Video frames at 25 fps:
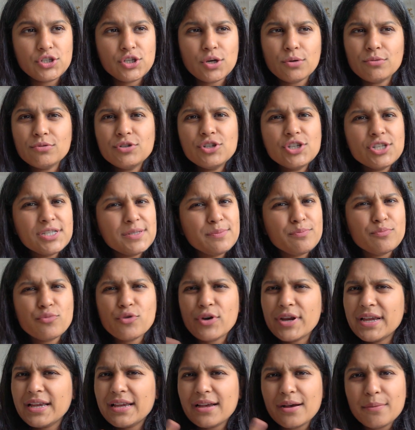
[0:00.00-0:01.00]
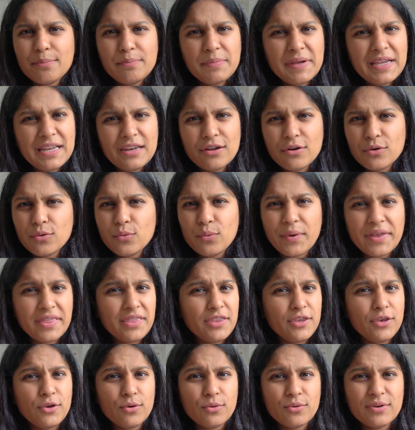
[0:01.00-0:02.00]
Don't just bring a pillow
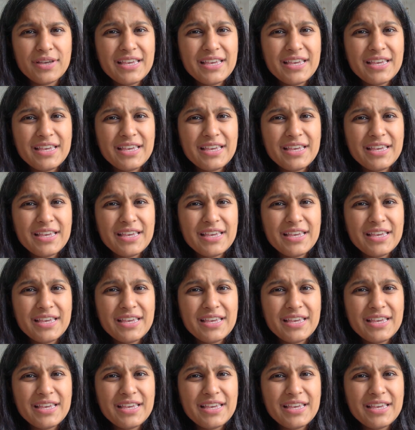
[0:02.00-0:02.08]
with you,